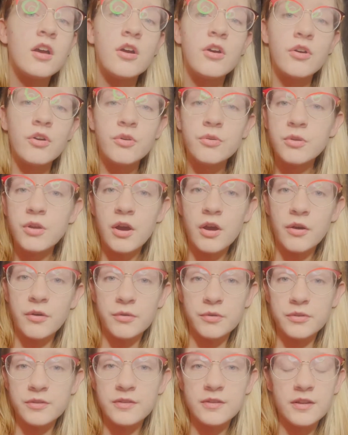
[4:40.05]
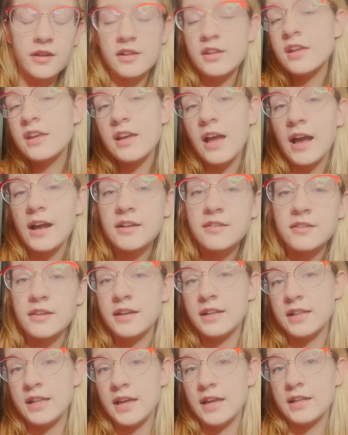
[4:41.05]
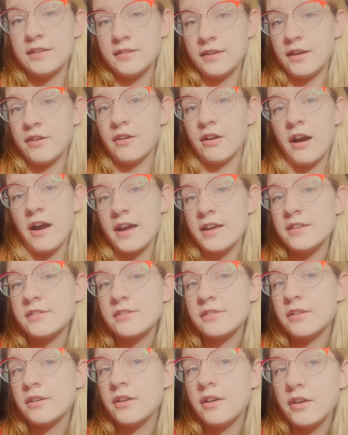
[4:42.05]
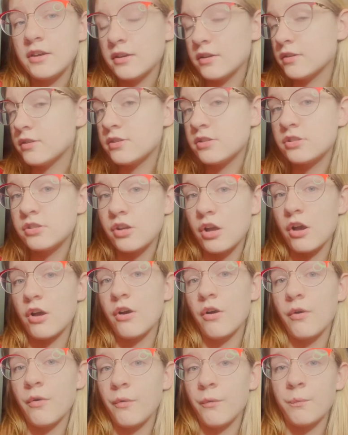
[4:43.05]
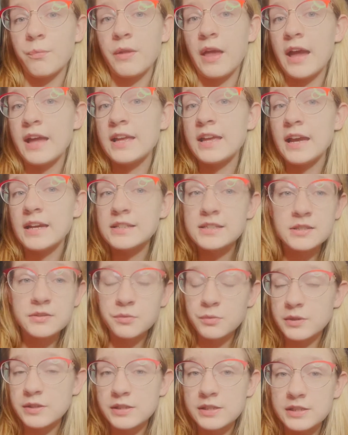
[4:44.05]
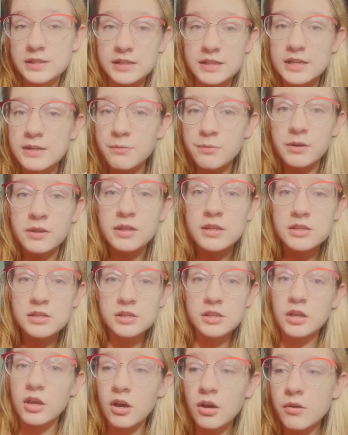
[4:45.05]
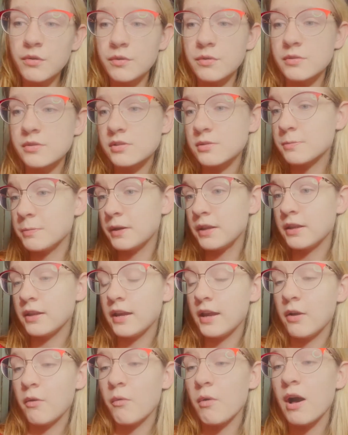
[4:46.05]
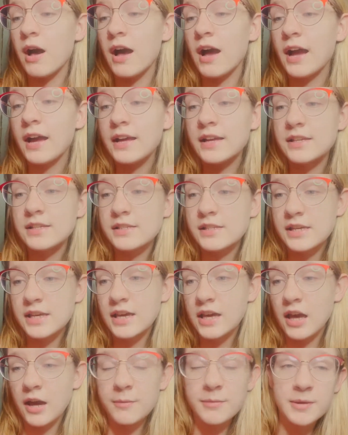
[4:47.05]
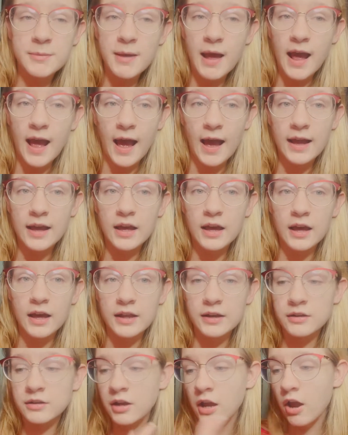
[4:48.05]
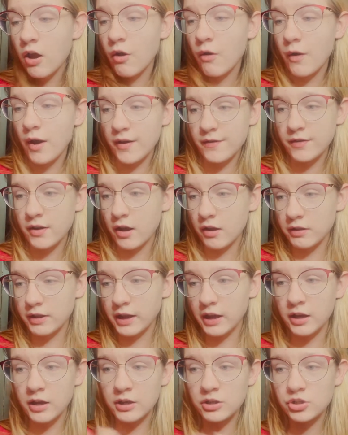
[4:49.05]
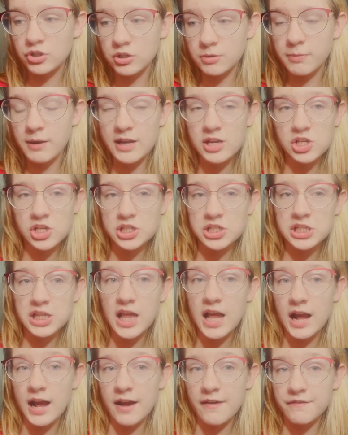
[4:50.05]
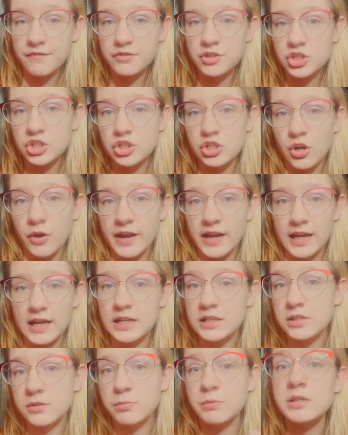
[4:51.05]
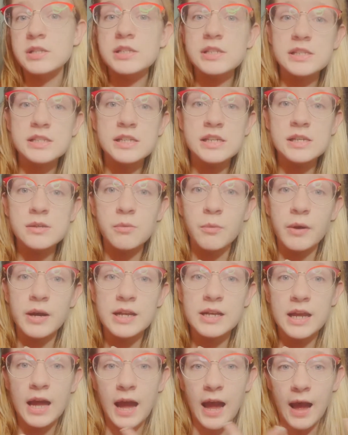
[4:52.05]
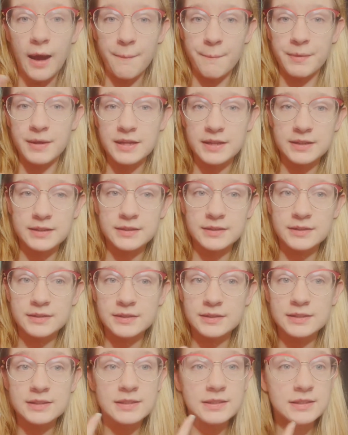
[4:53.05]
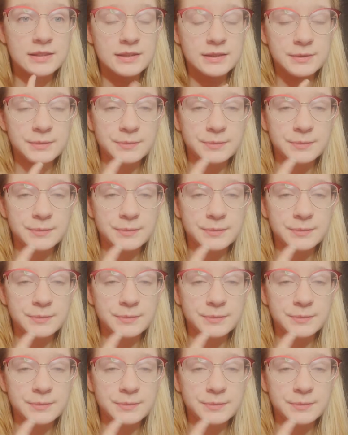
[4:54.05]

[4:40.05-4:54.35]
Who knows? He acts like the Antichrist. So I guess we'll see where this goes. But like, why is he coming back? I don't know. I've got like 100 pages left. So I guess we'll see what happens.